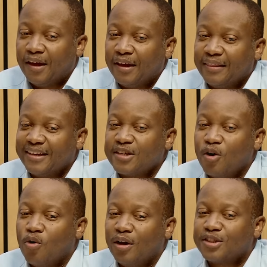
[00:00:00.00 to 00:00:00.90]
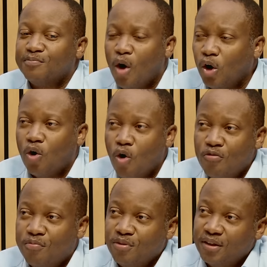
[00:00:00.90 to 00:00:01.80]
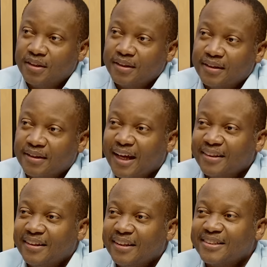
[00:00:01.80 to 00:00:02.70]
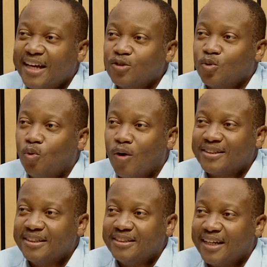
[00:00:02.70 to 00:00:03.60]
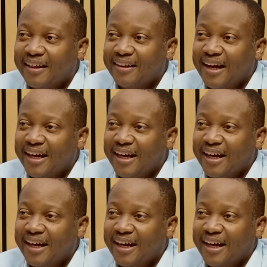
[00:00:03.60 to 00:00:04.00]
there's a small hope that these guys will watch each other